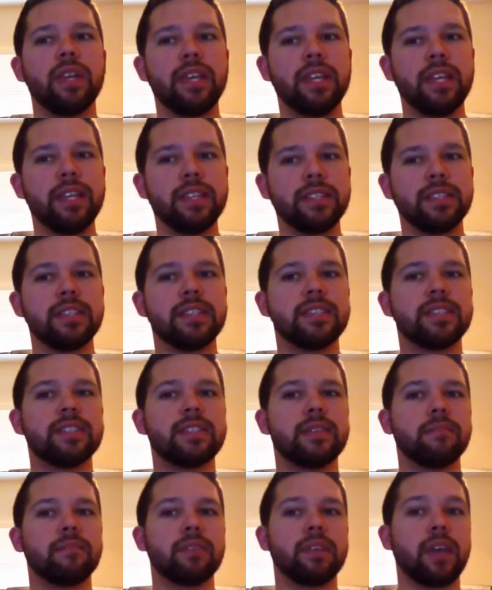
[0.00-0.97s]
is this
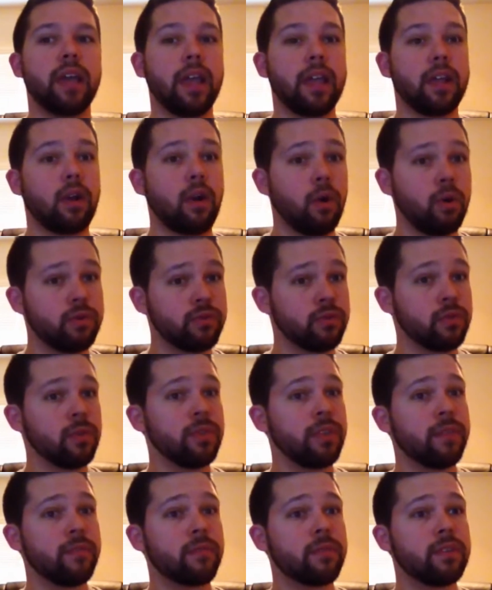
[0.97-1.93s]
simply a
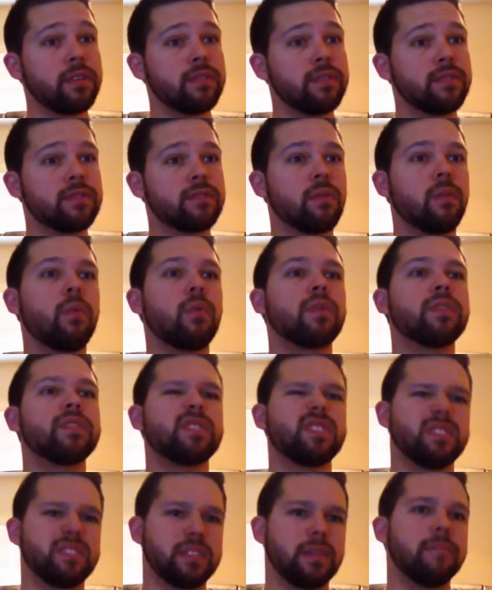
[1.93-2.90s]
cultural difference, or
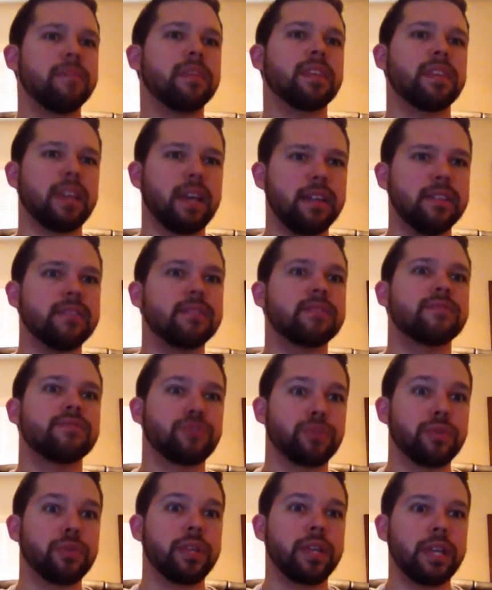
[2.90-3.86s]
is this something that is
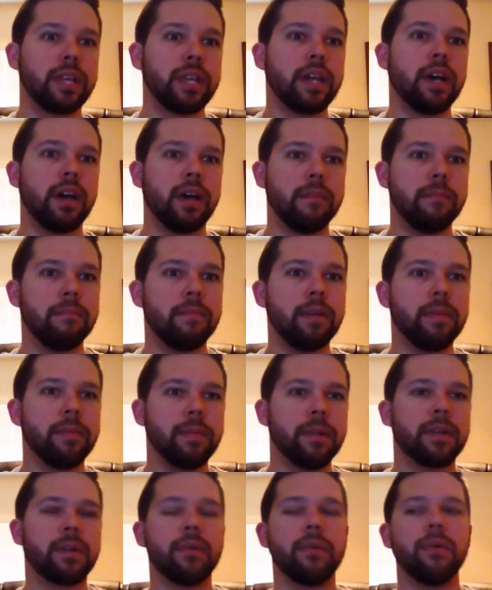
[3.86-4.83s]
truly
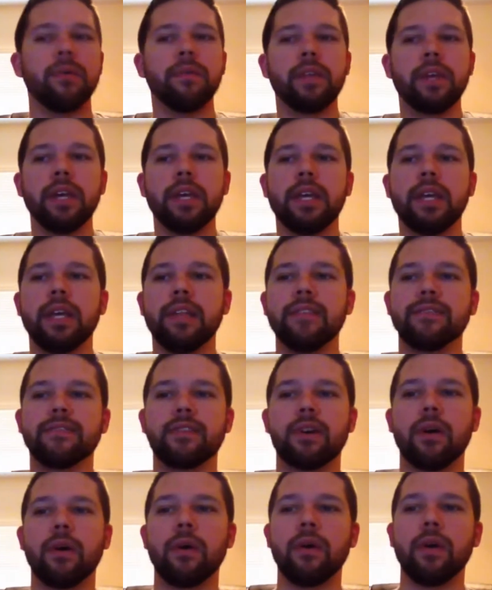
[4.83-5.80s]
unbiblical? And
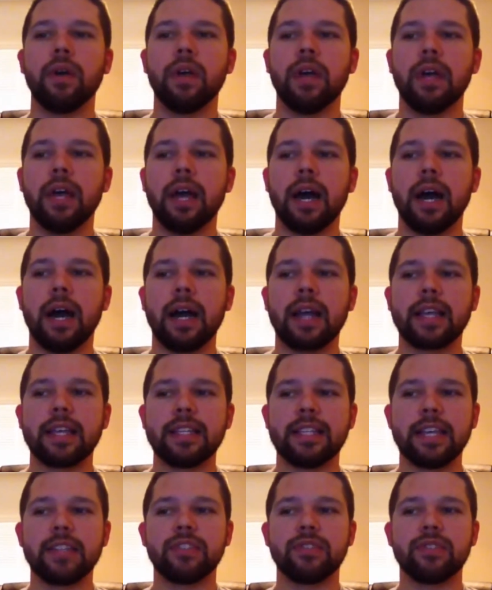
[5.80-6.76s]
so
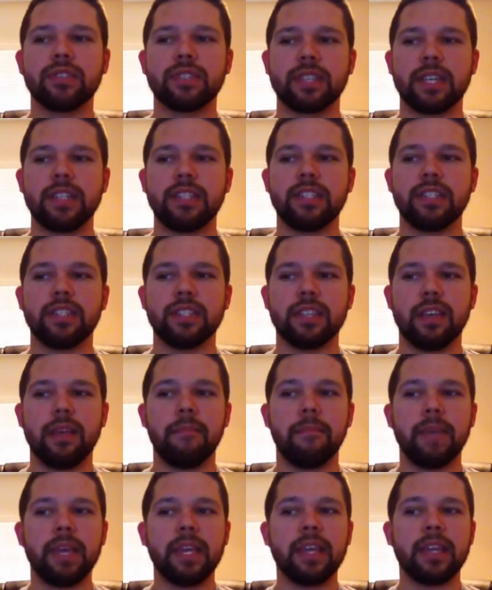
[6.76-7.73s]
contextualization is a
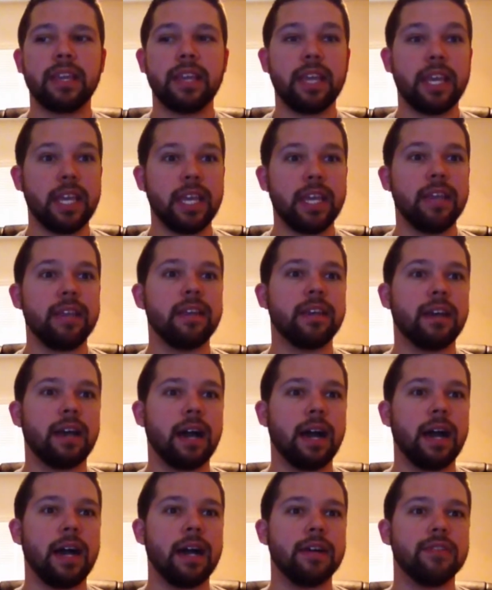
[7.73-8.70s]
big key
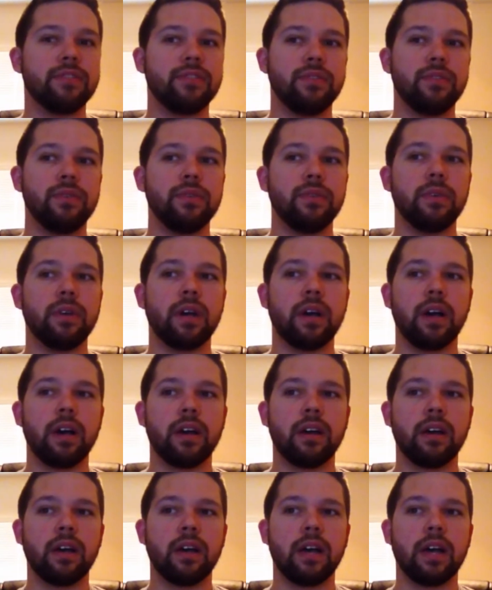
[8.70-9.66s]
to
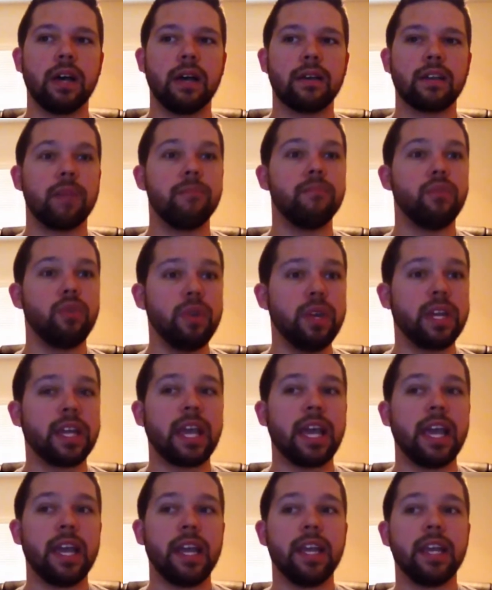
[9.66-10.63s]

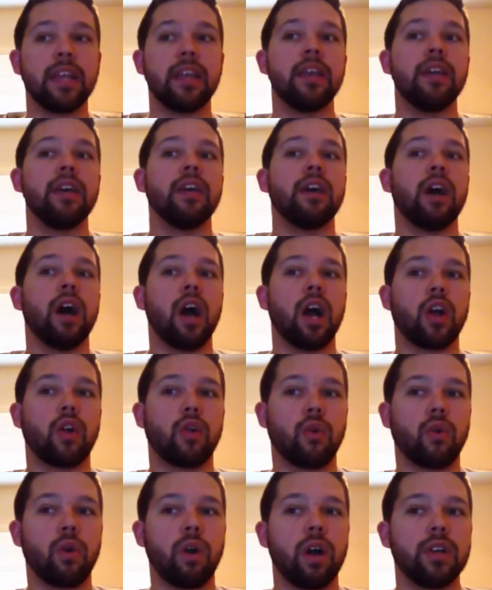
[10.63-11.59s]
communicating
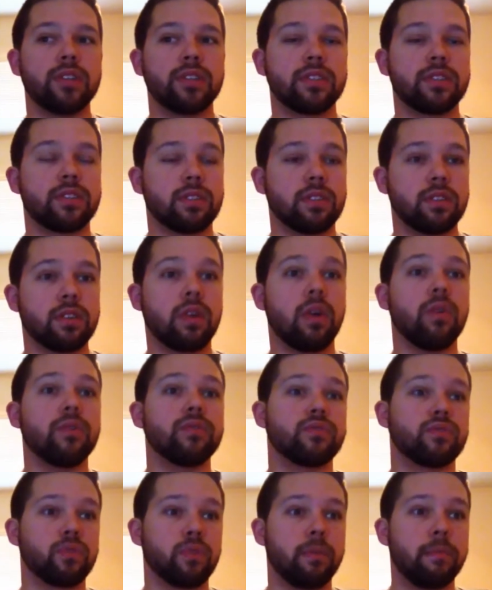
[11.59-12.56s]
across
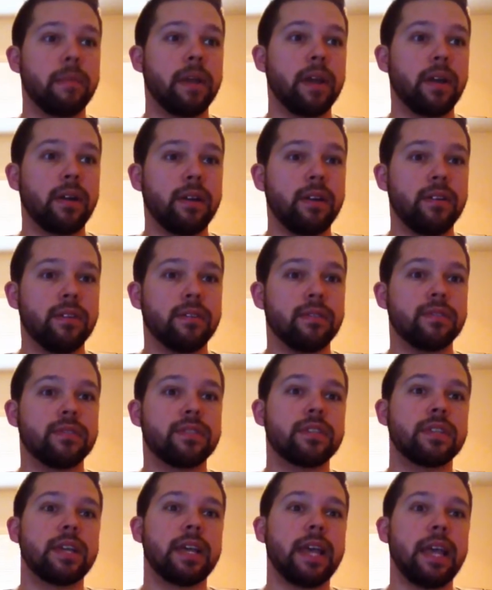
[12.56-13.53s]
cultural
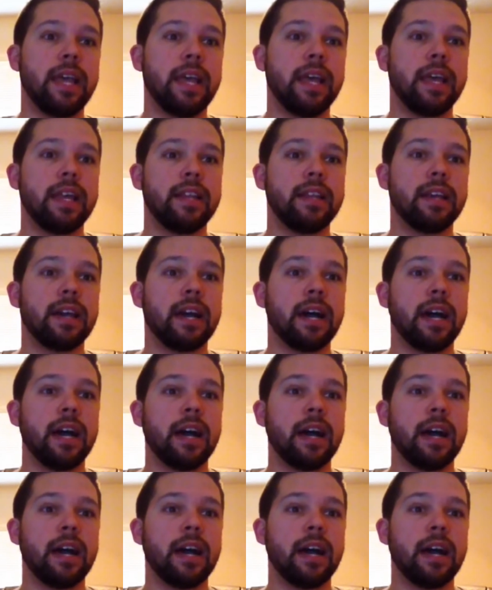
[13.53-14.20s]
barriers and